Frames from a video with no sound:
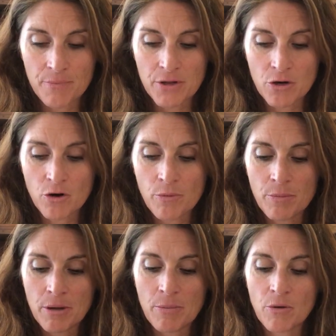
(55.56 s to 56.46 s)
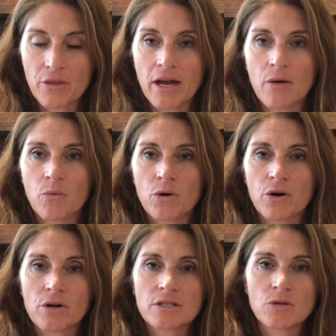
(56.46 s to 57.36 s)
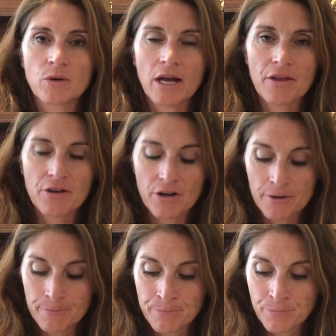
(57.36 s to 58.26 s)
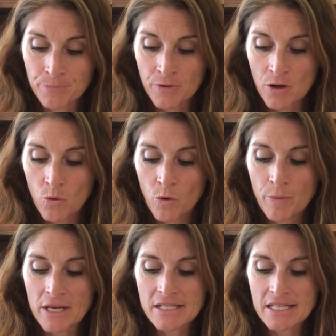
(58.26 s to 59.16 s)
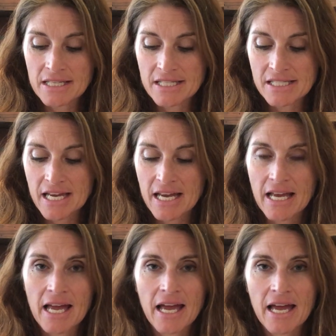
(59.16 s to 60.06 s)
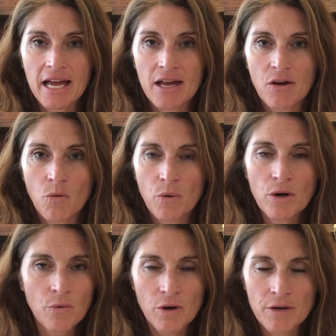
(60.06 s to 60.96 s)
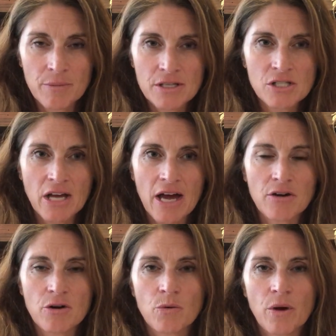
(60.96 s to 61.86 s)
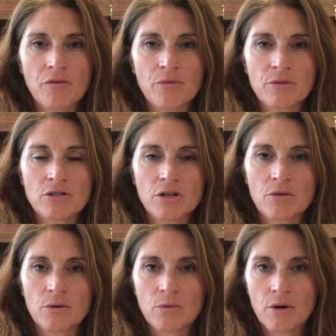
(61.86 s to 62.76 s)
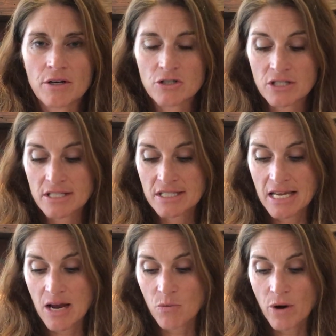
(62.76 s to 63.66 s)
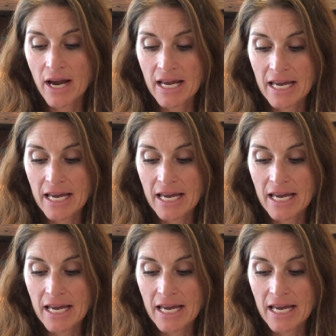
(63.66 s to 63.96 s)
the group of people that were together were basically saying, hey, we don't want to be scattered away from each other. We want to just stay right